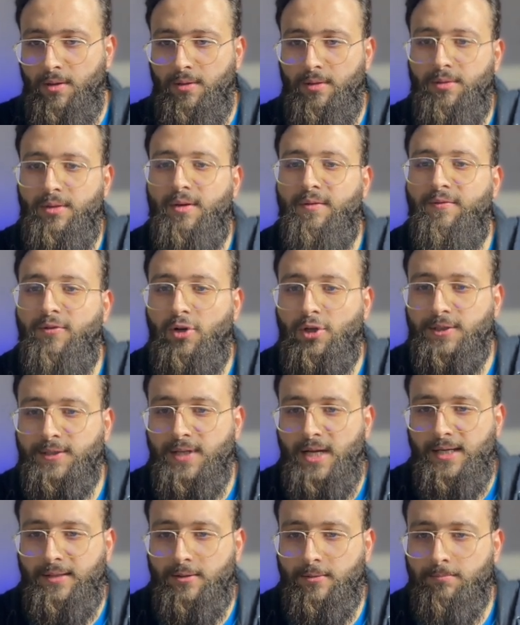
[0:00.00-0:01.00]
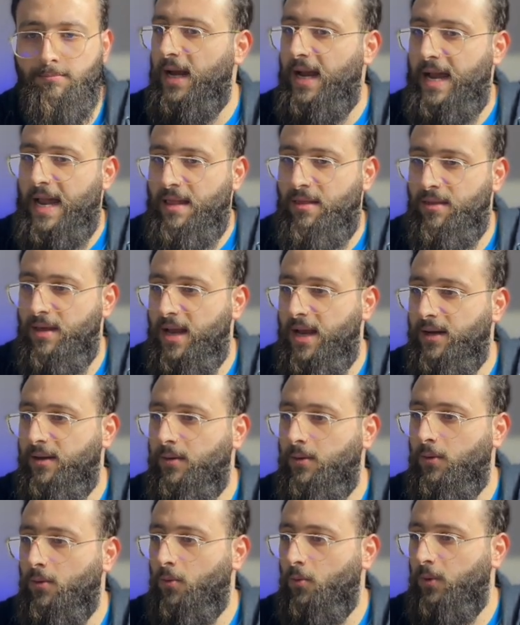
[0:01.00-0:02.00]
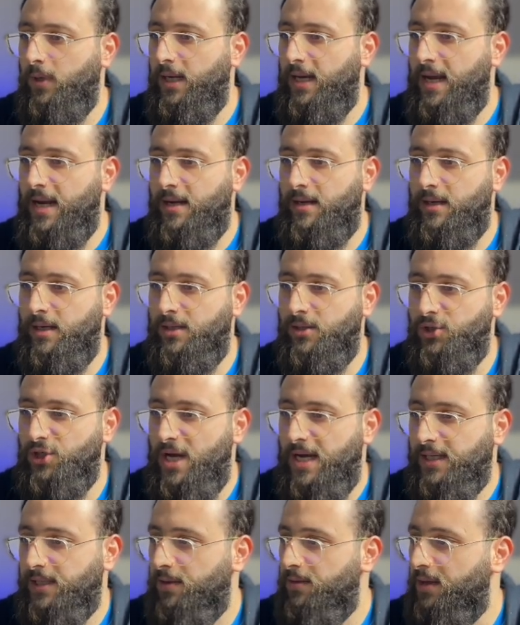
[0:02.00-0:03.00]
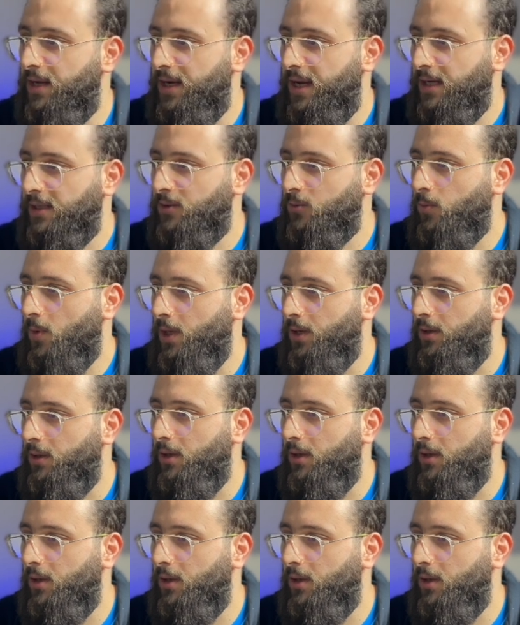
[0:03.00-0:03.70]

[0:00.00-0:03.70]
the first item, and then we can inject the next one.